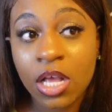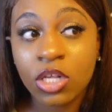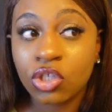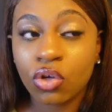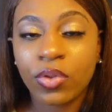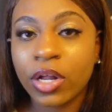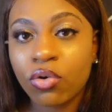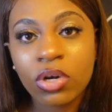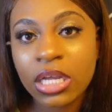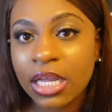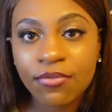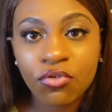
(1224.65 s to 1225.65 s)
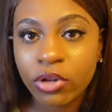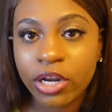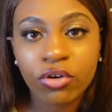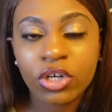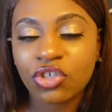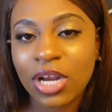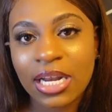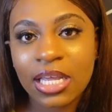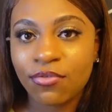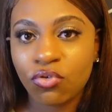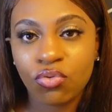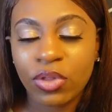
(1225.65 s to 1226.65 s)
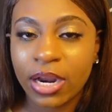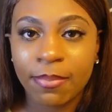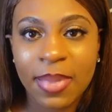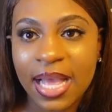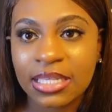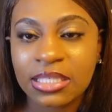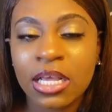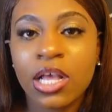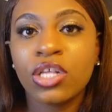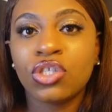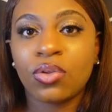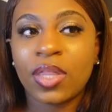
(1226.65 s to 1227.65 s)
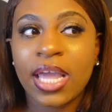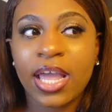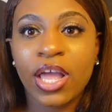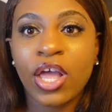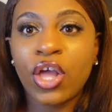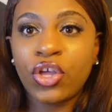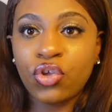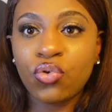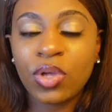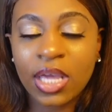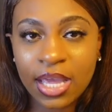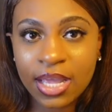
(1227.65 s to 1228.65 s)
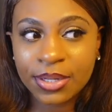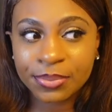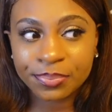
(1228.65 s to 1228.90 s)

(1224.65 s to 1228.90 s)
So they're going to try to give you their best so that you can,